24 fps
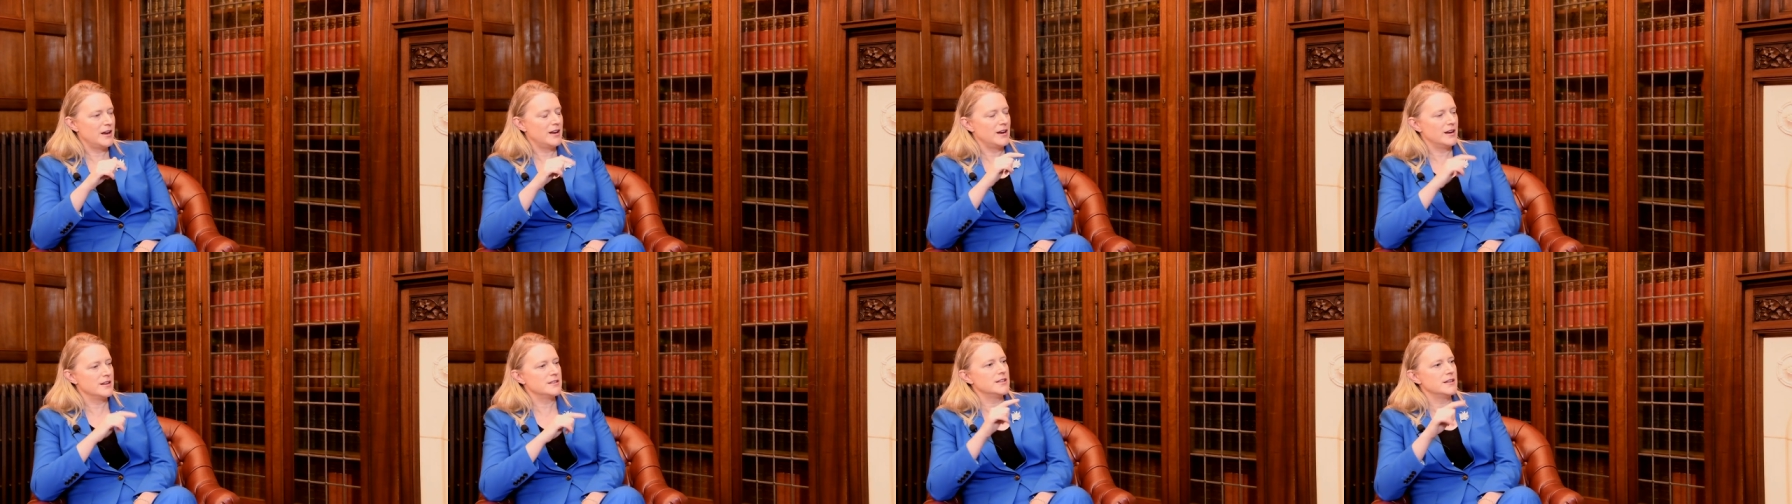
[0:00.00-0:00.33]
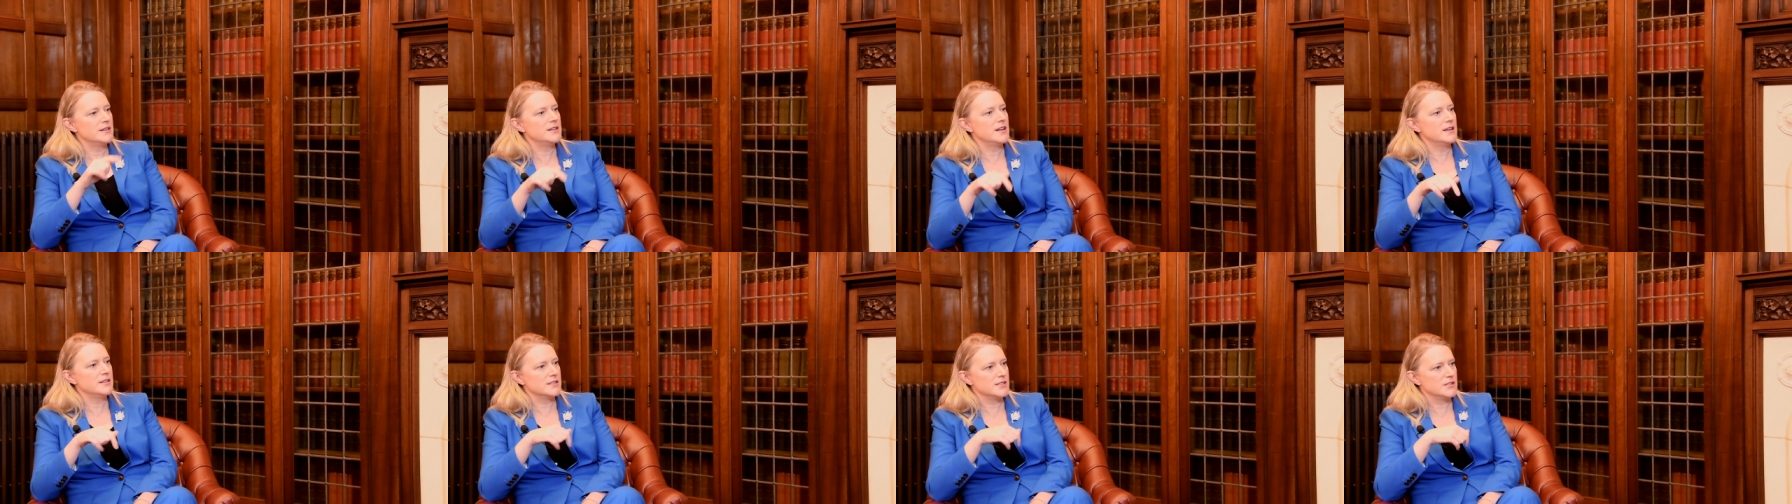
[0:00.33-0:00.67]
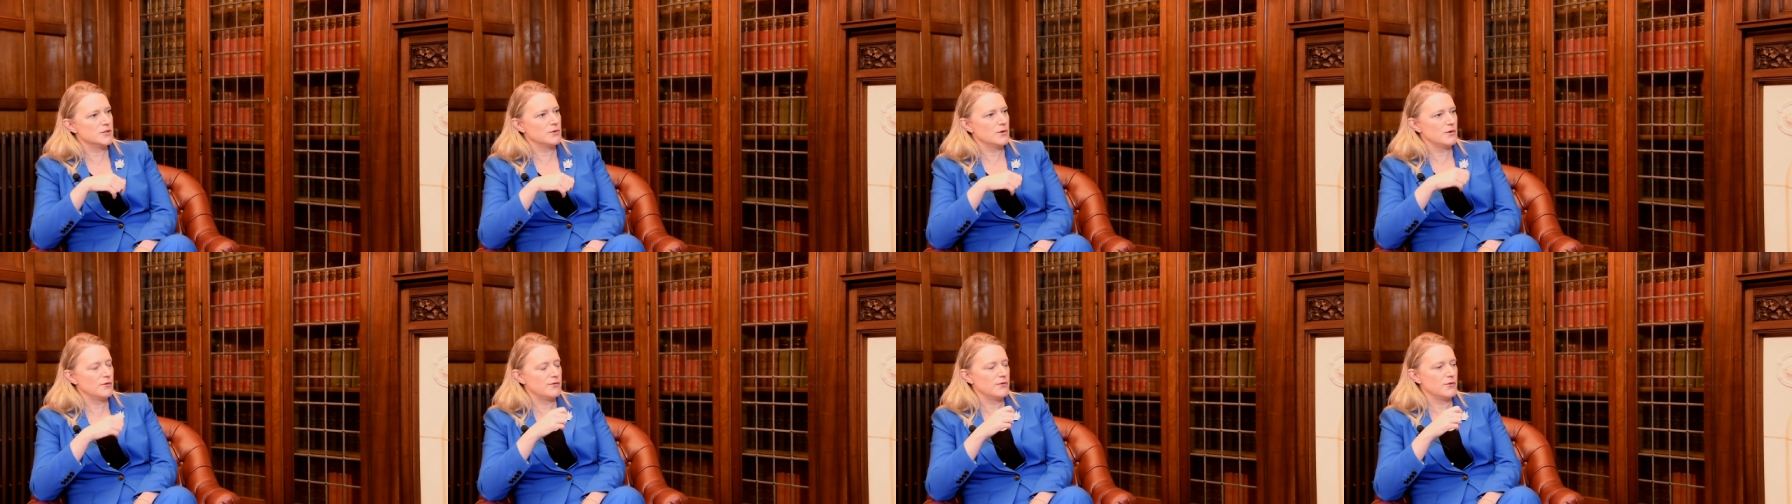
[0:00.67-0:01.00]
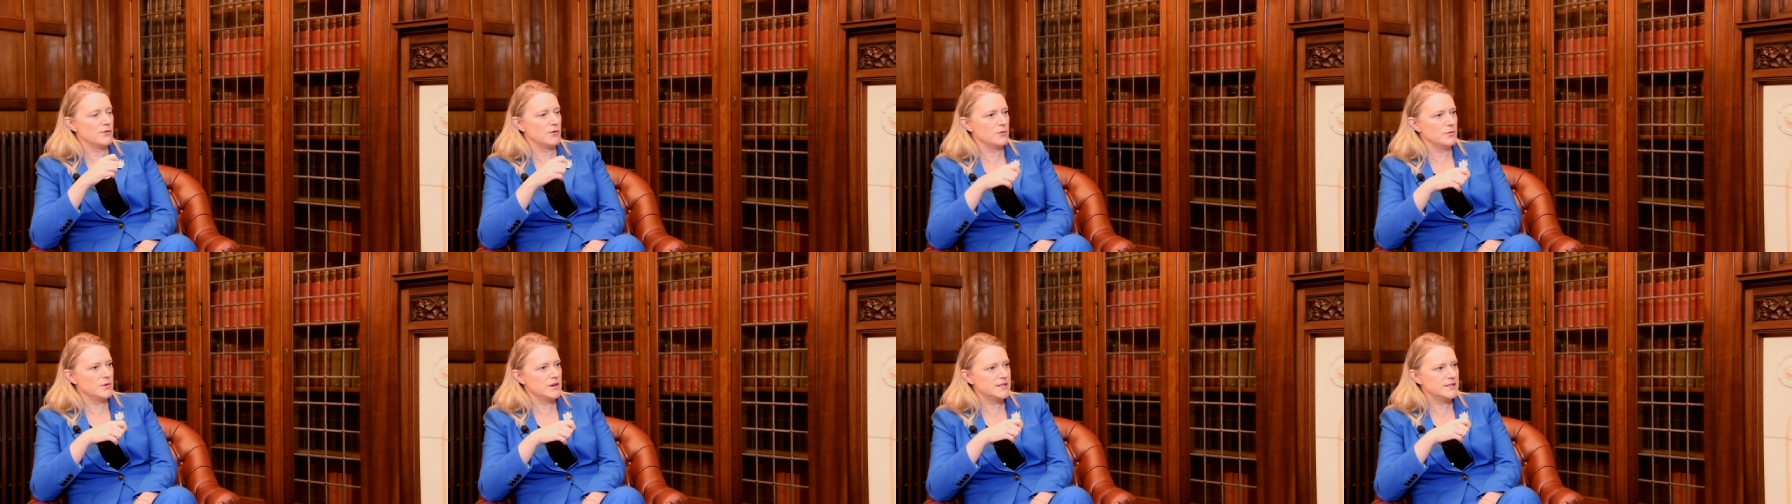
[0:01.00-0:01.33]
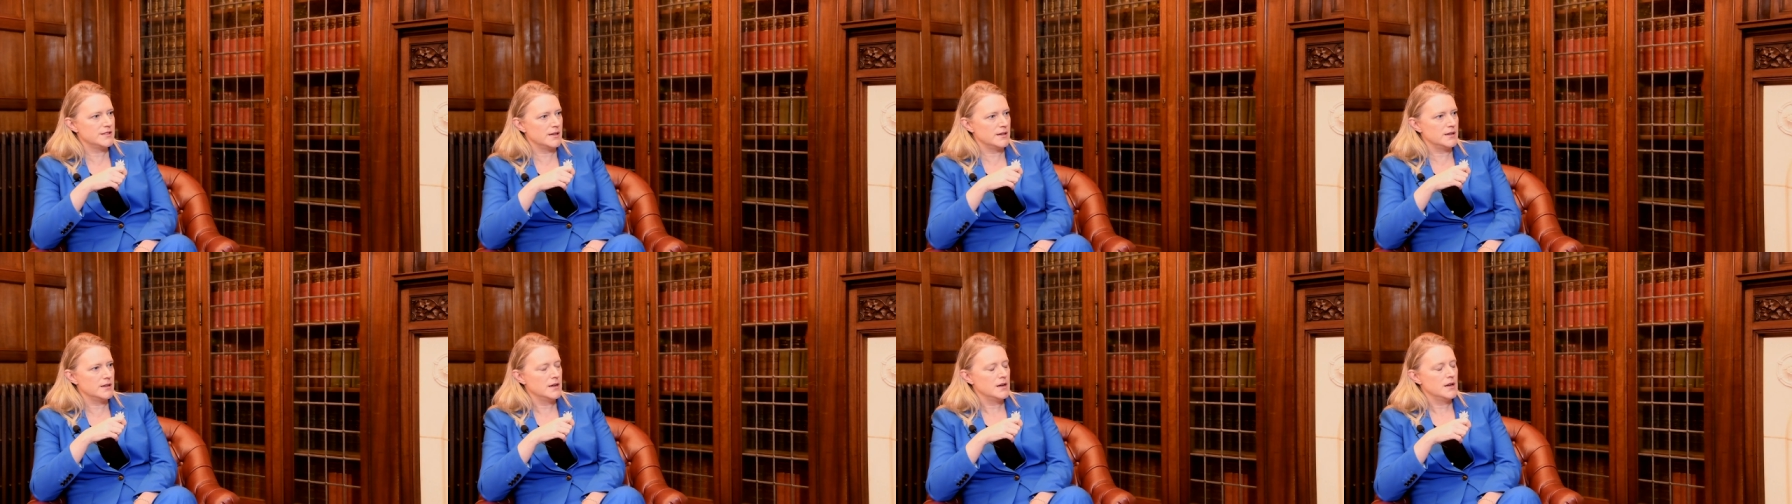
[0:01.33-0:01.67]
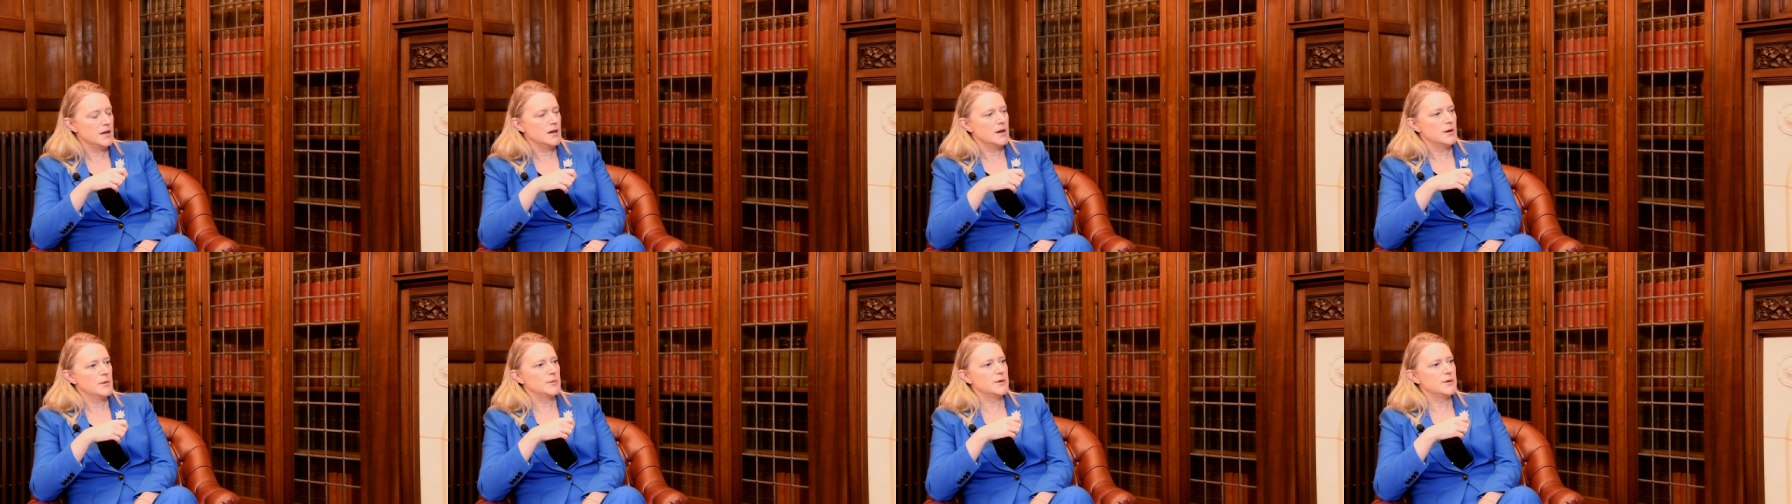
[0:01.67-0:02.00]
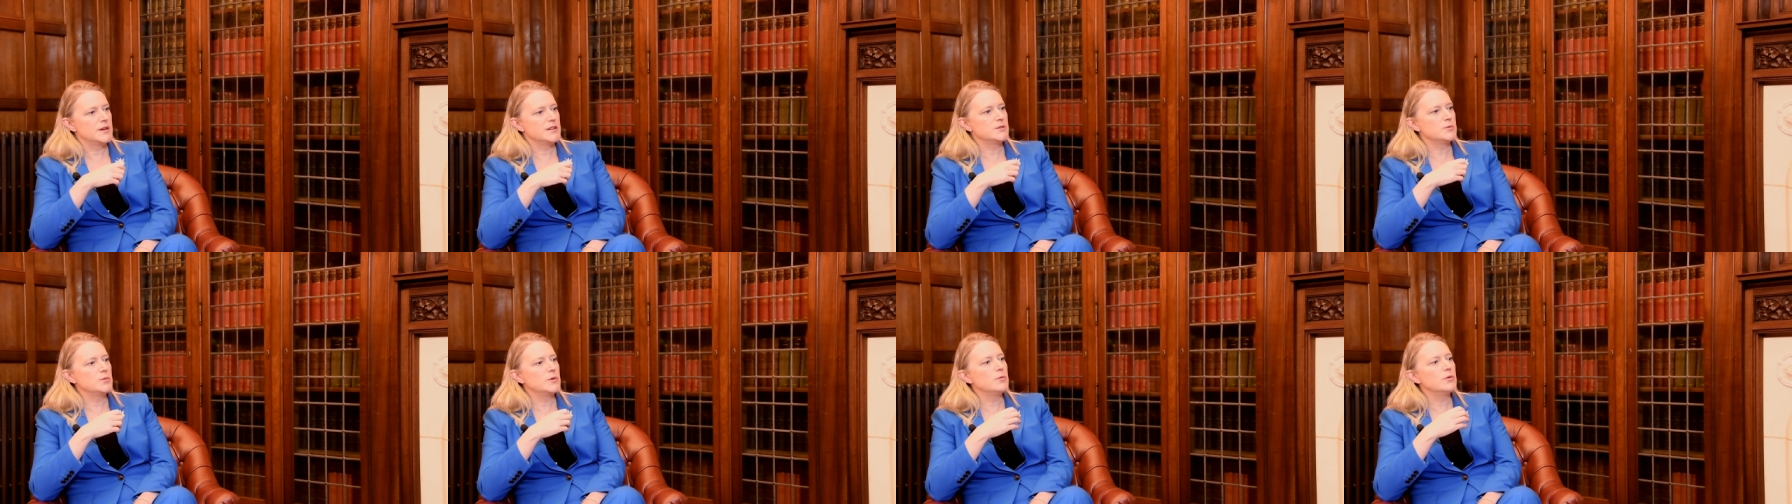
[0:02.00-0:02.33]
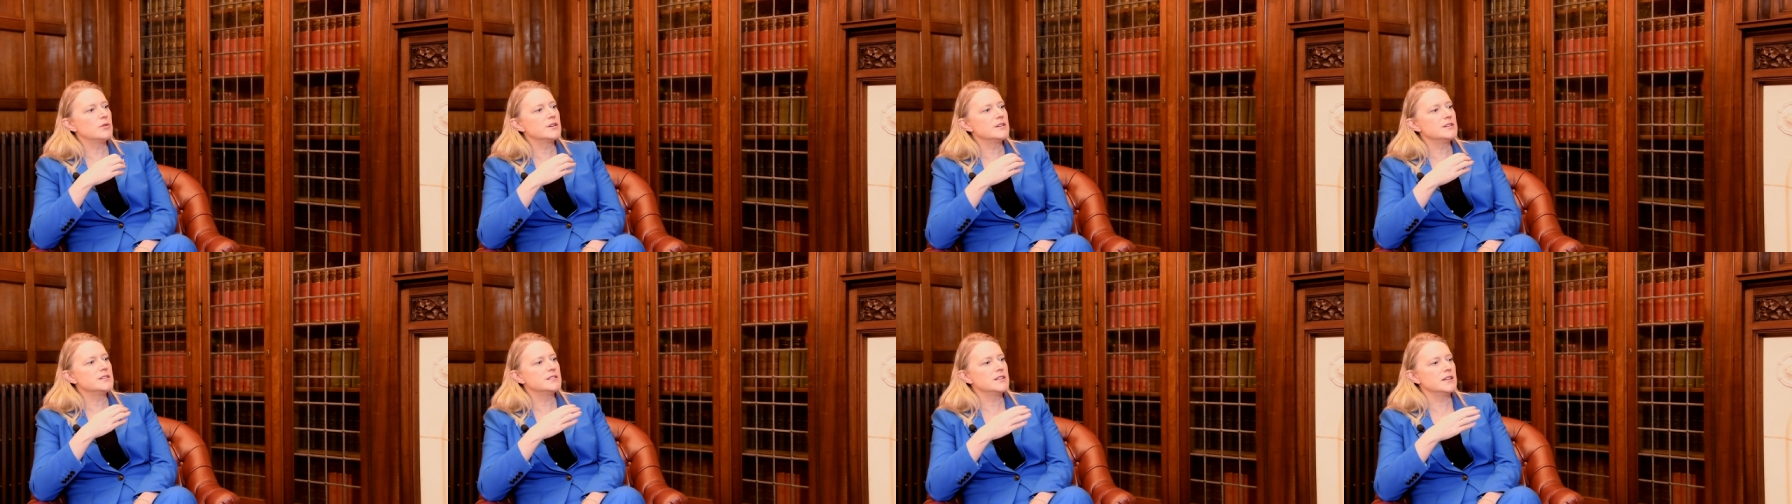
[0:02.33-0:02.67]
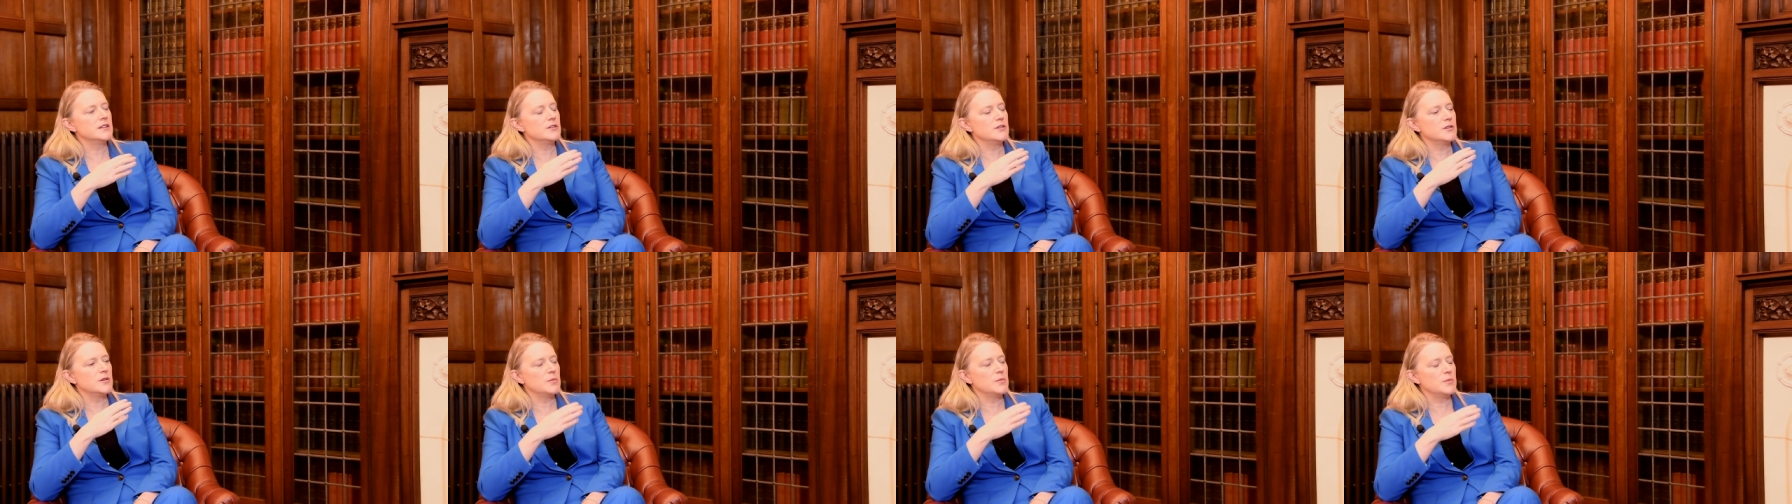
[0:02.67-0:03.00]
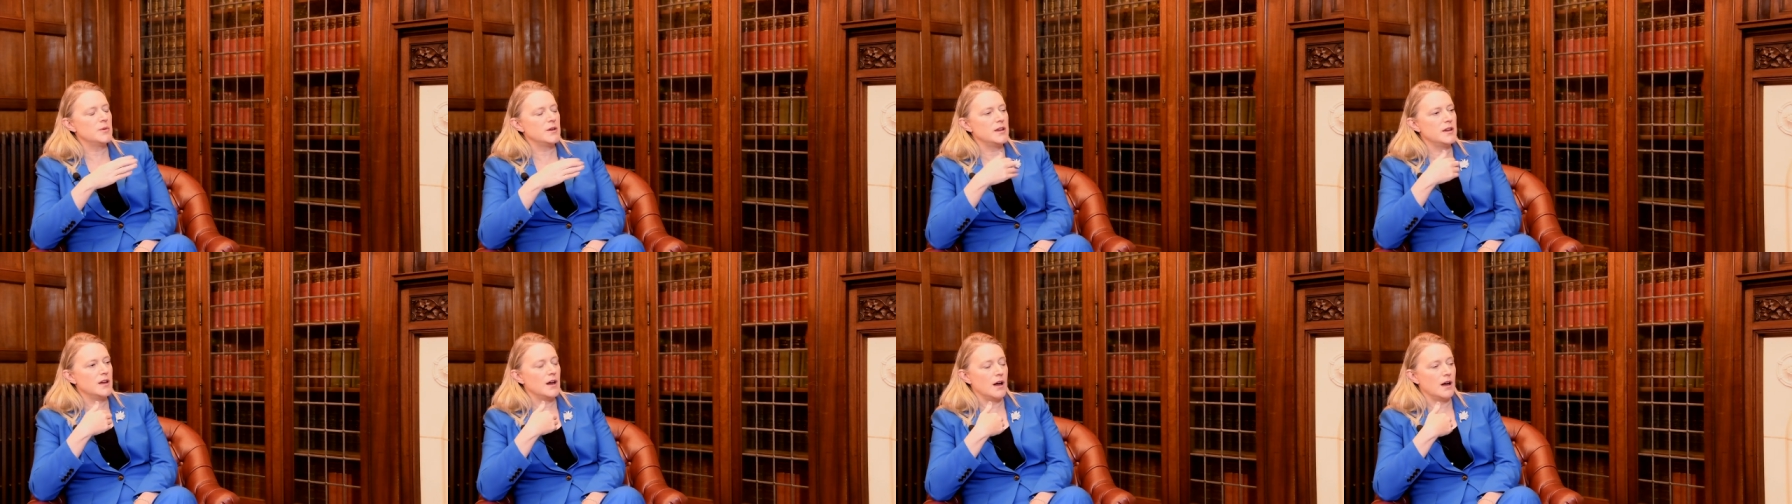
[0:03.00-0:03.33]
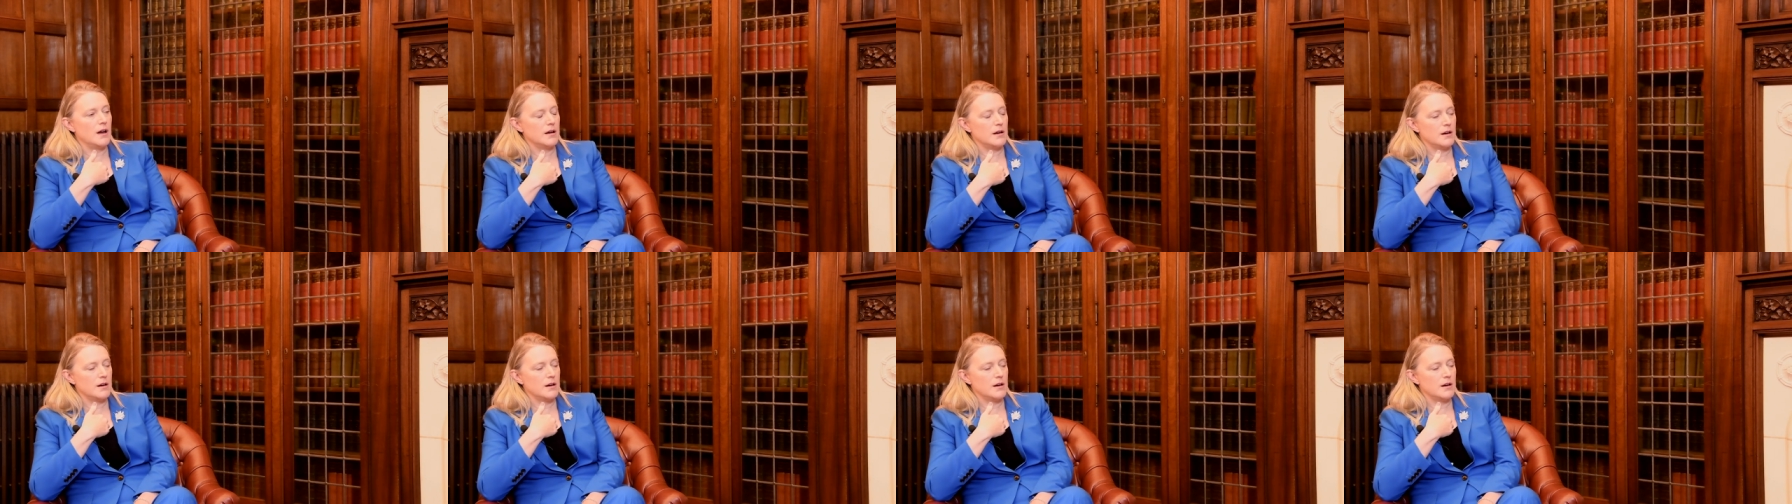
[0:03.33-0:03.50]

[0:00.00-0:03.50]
And I said net zero for a reason because we will continue to be